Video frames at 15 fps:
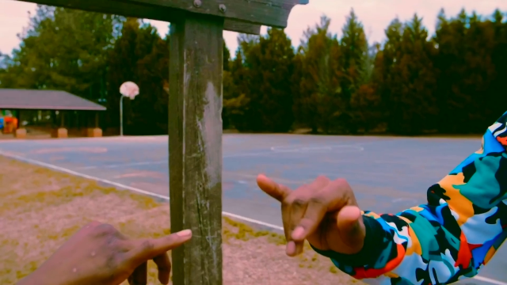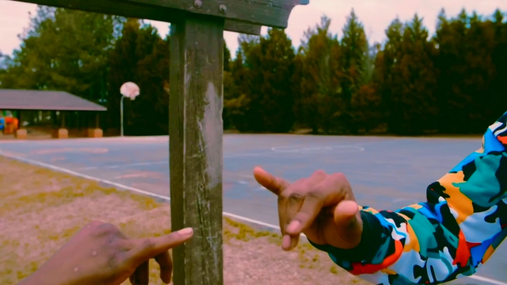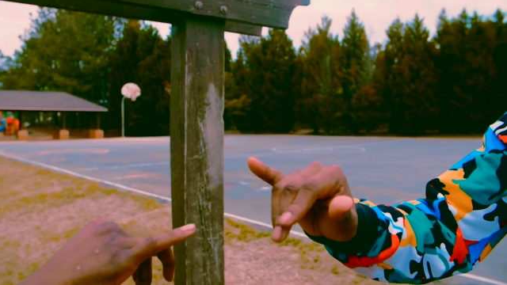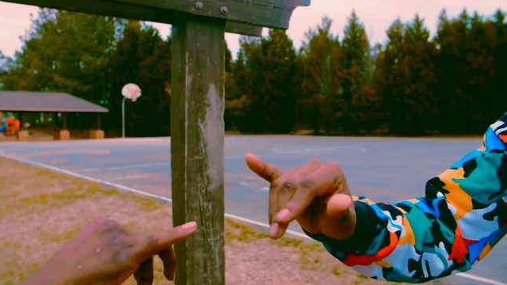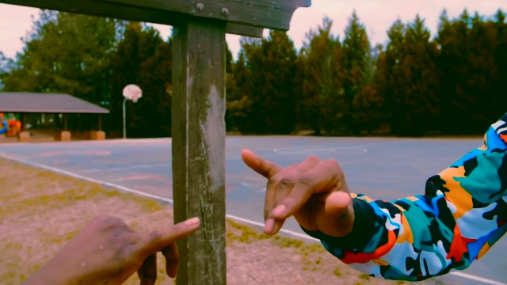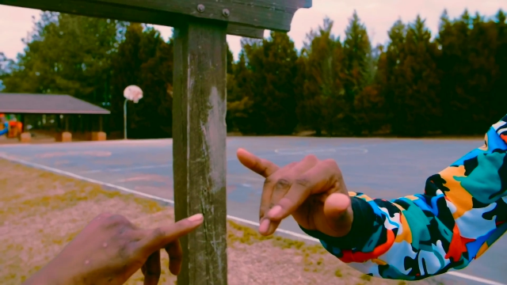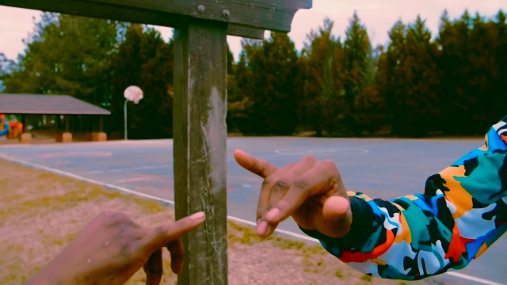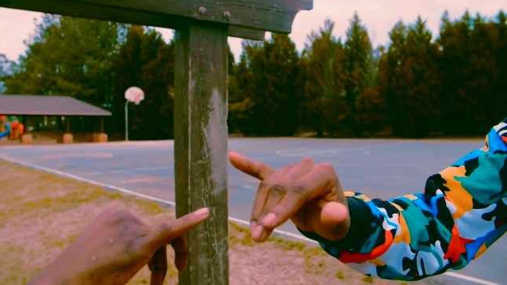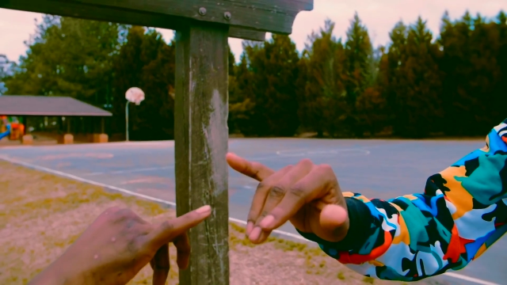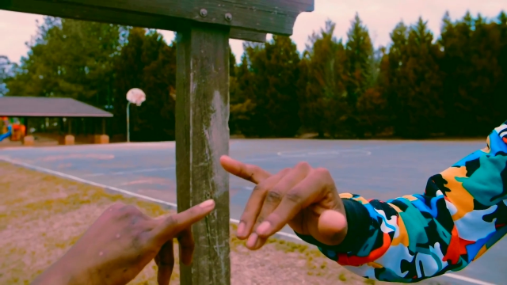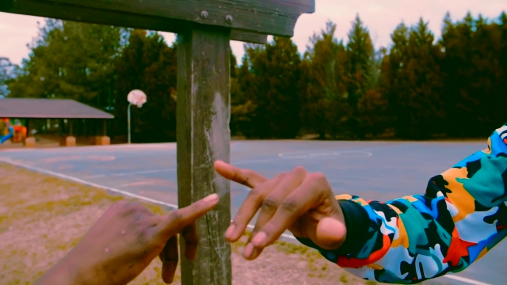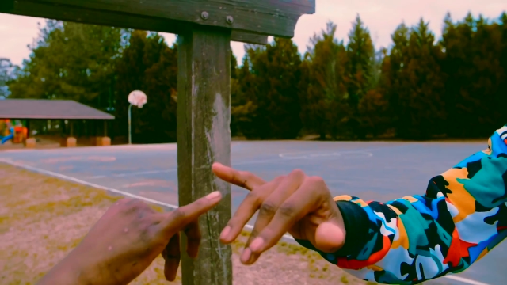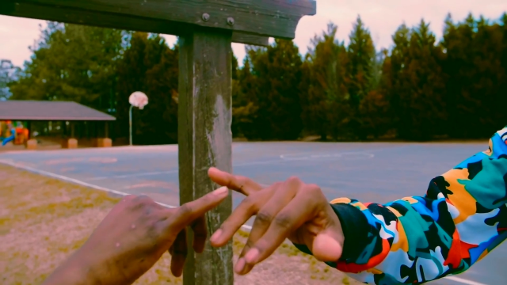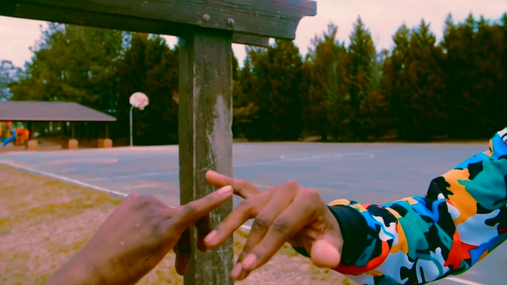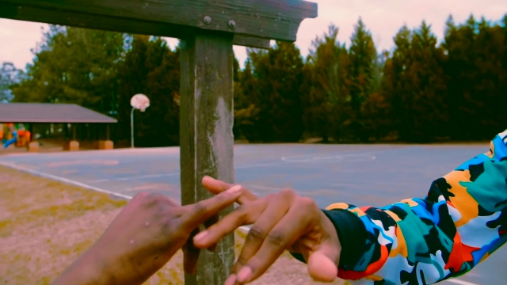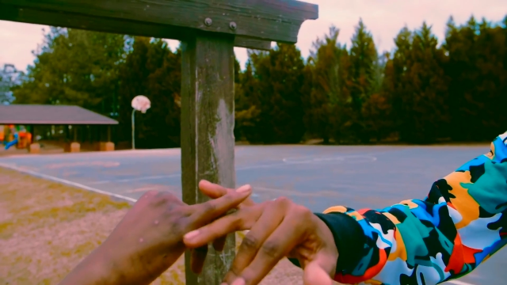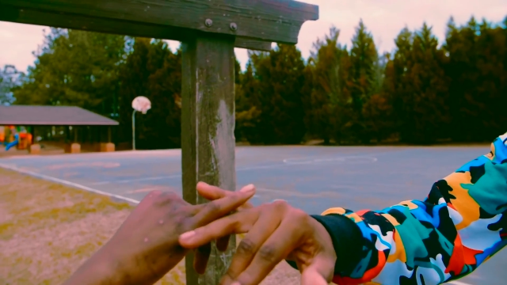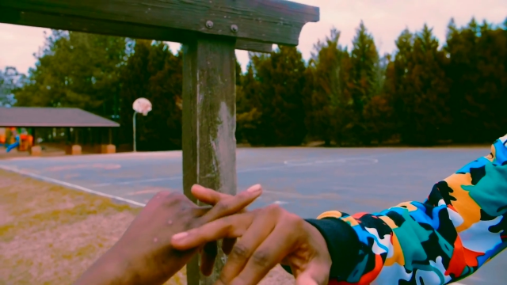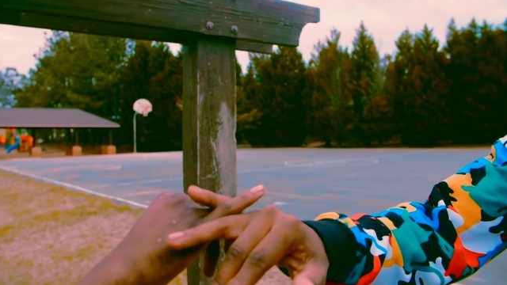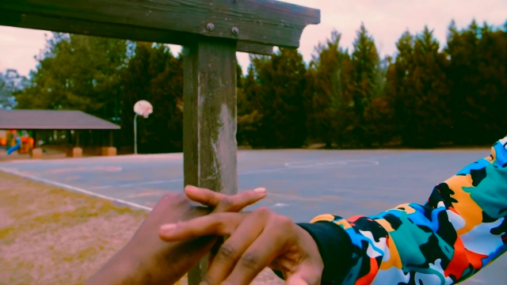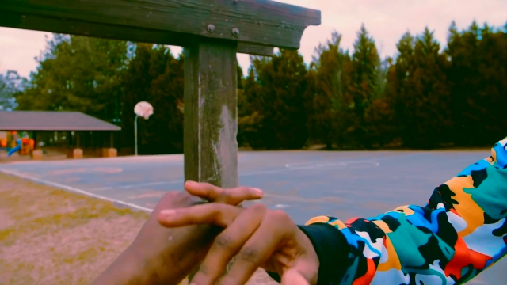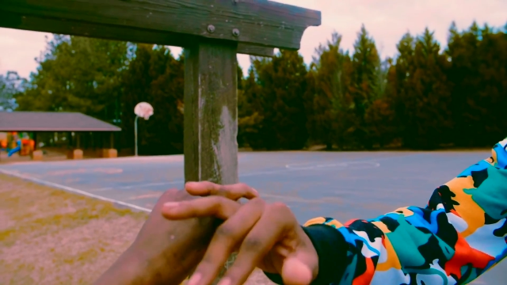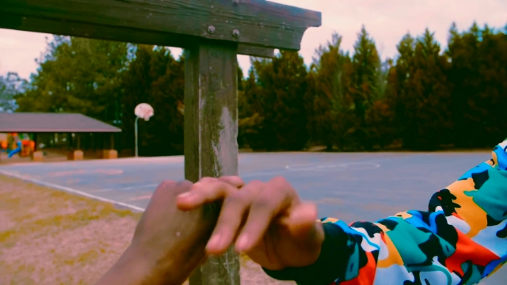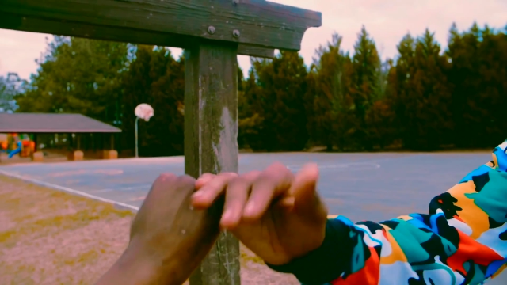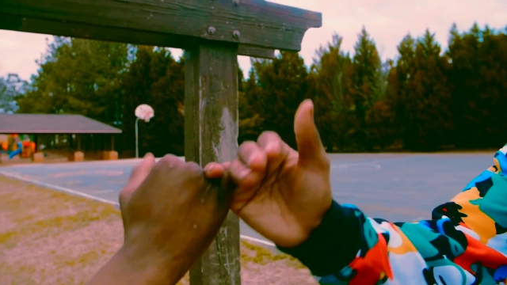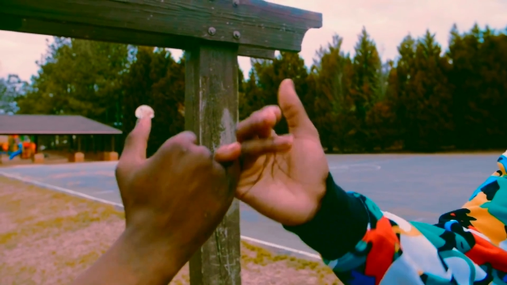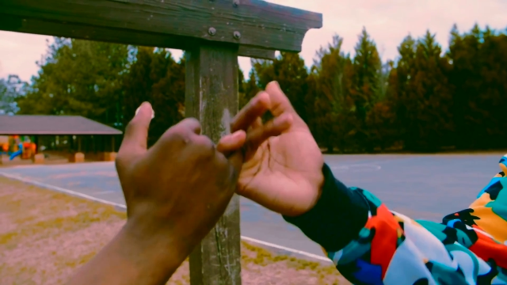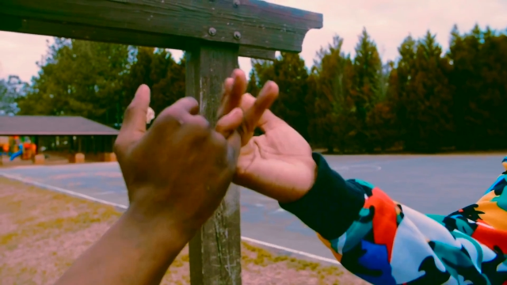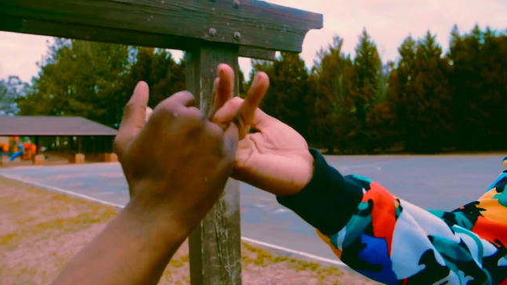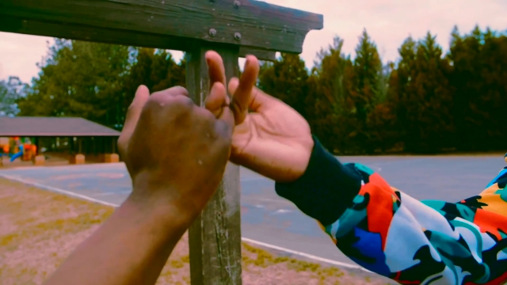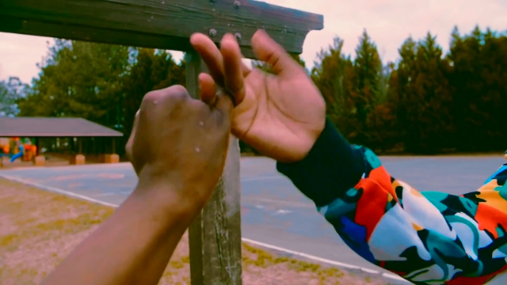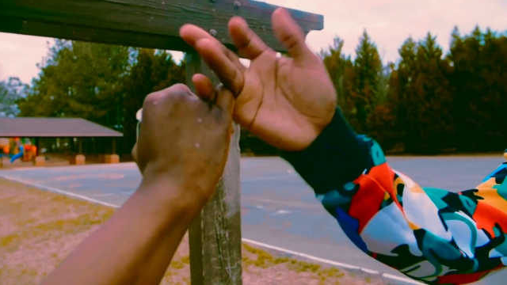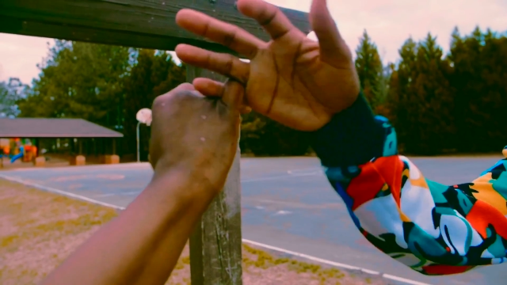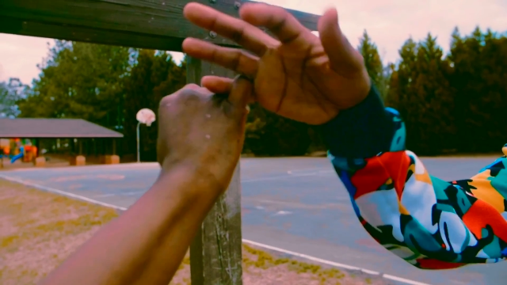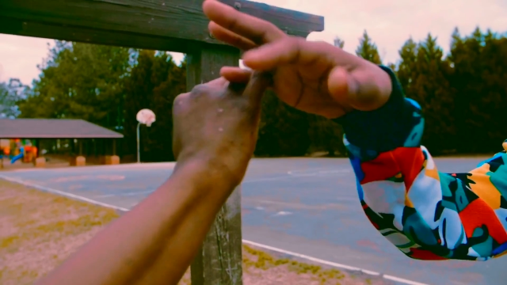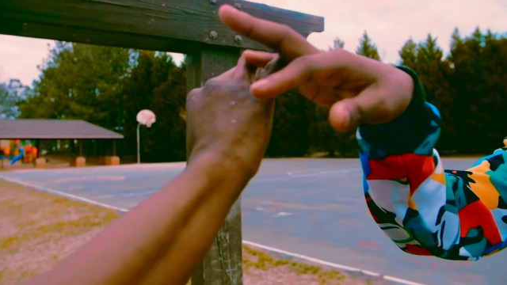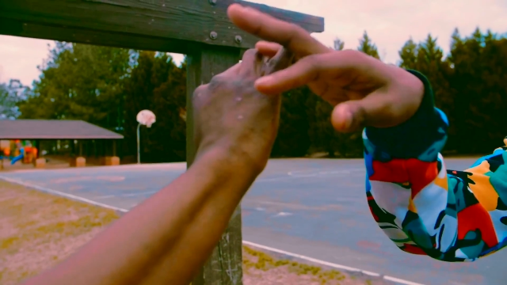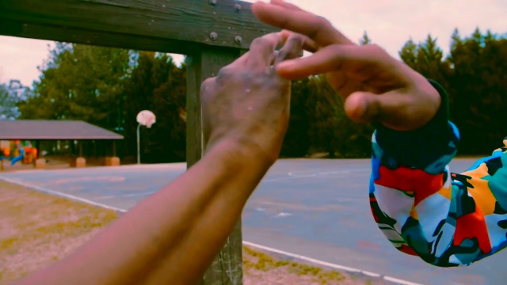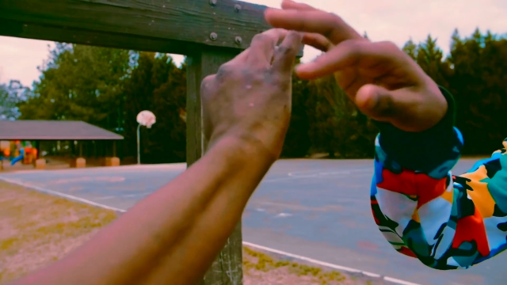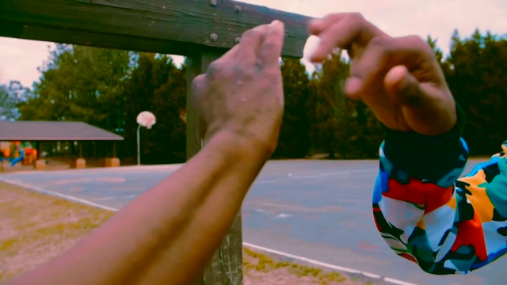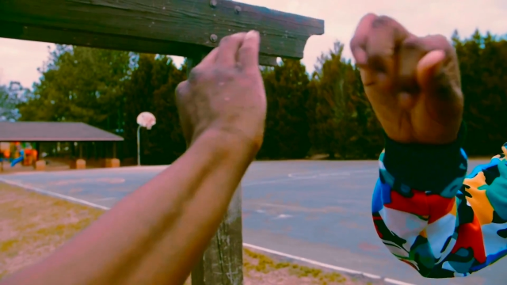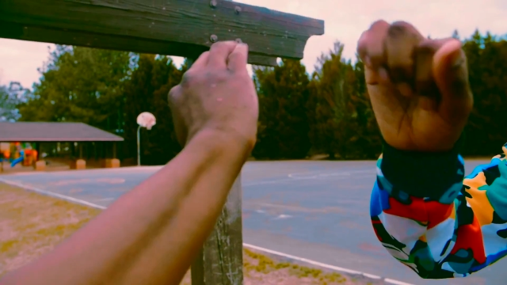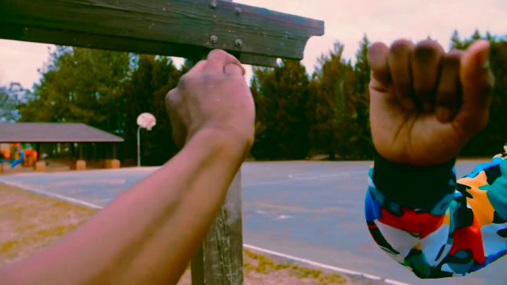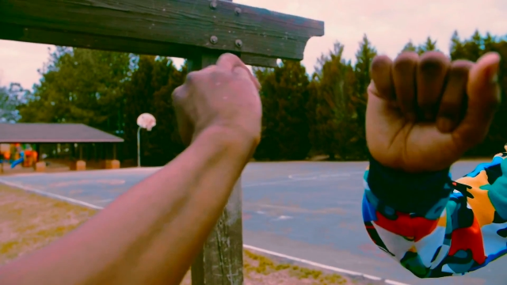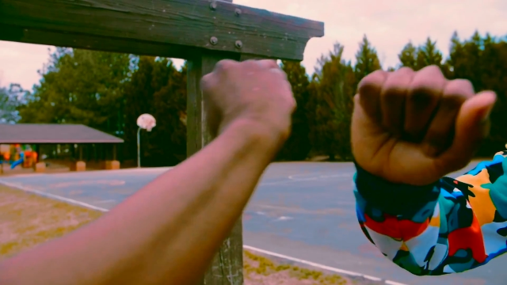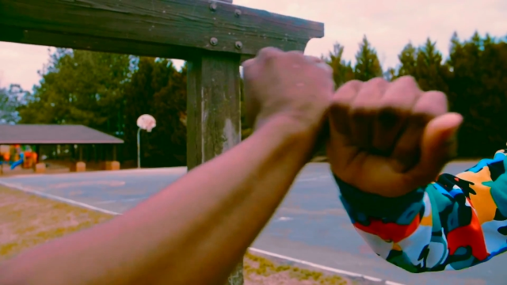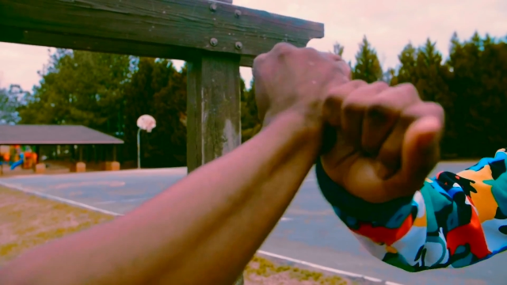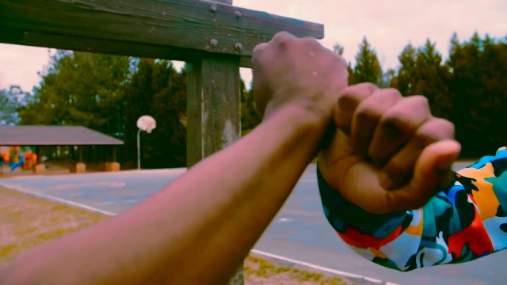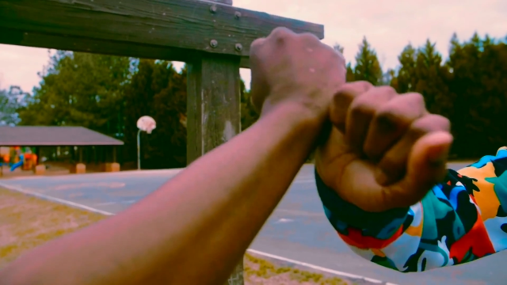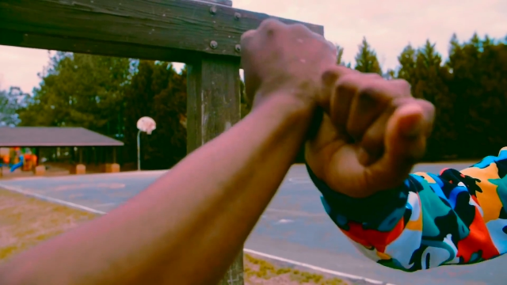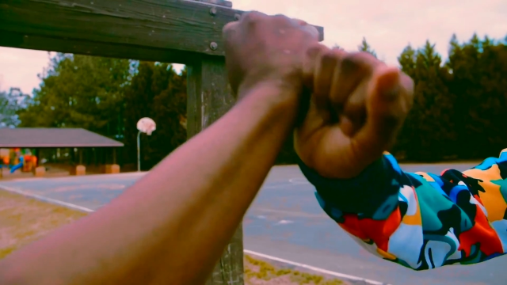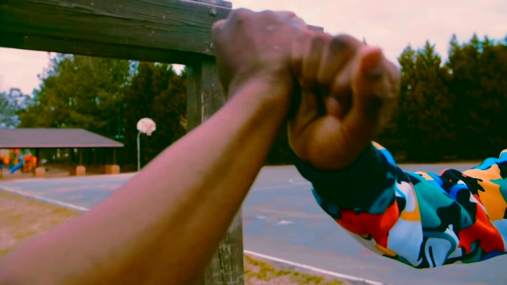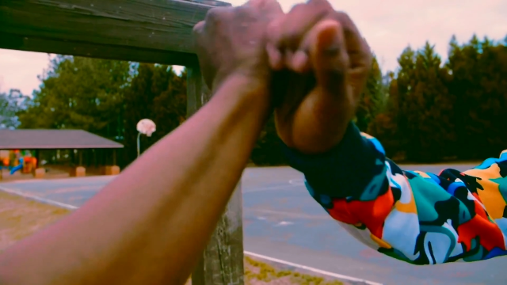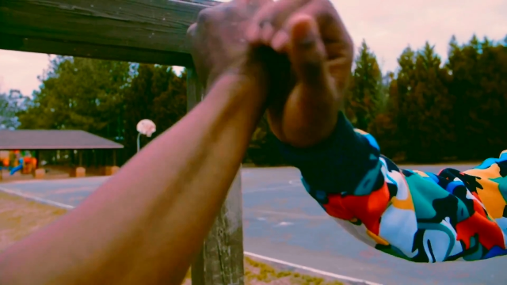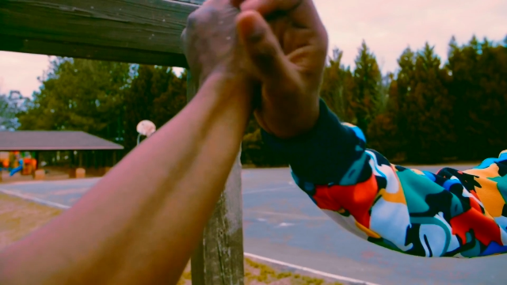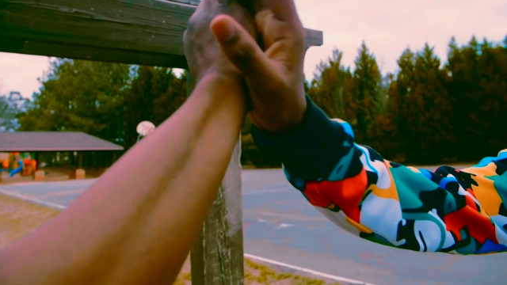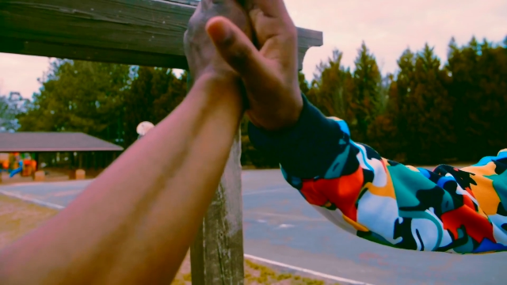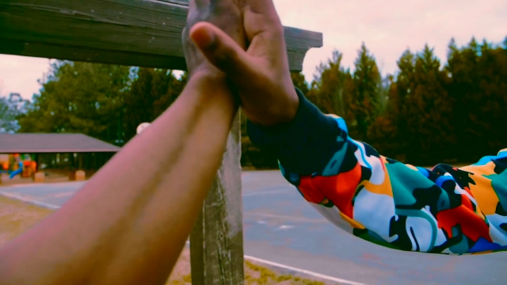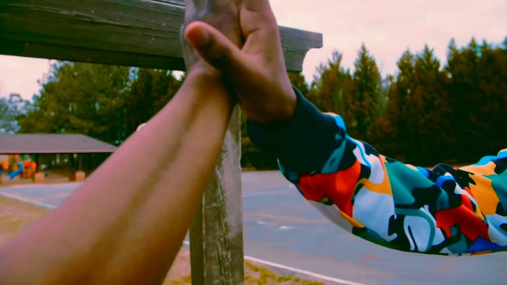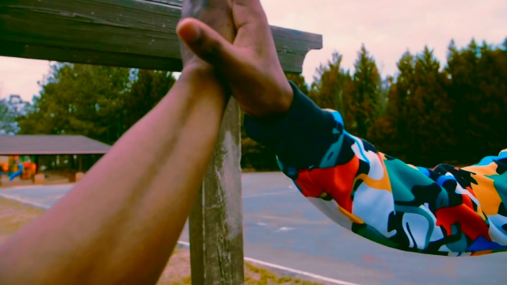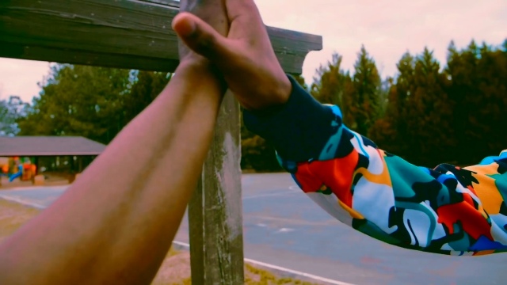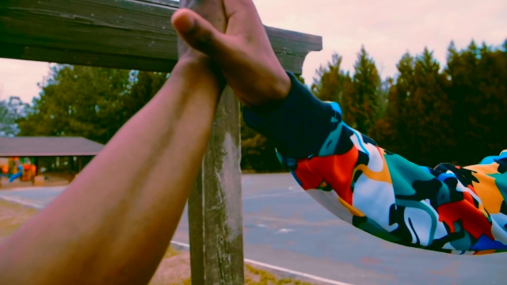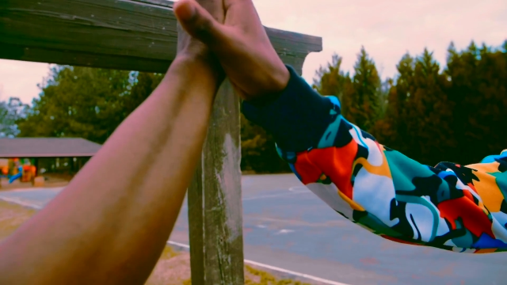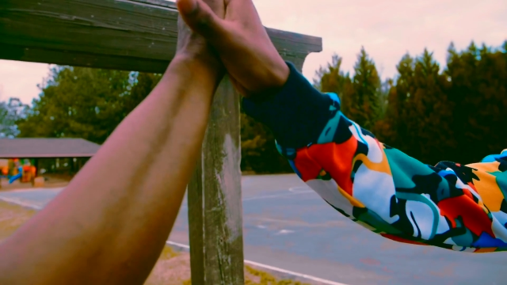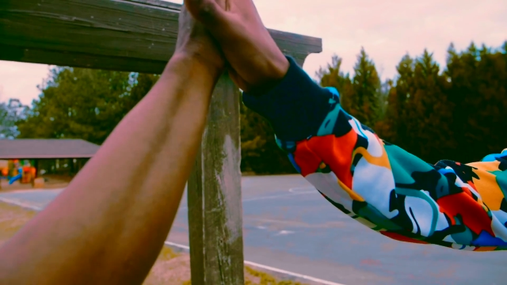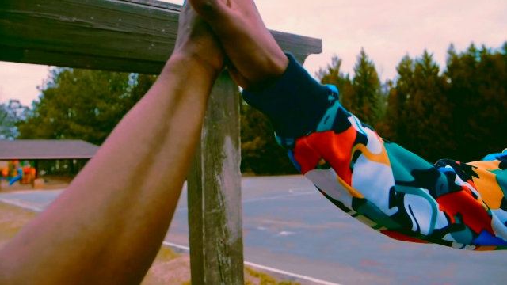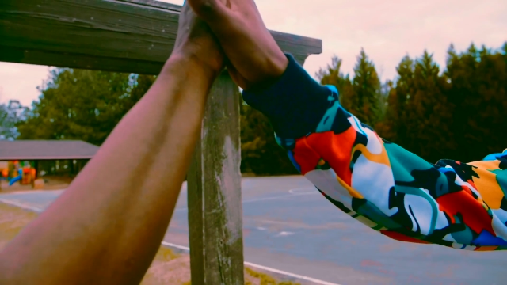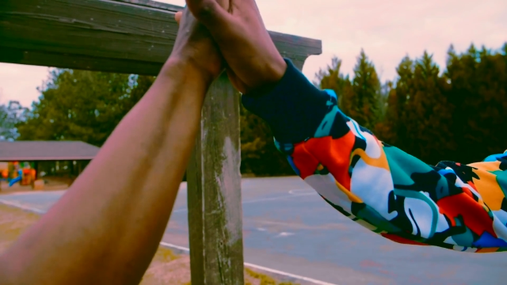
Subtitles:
(no speaker visible)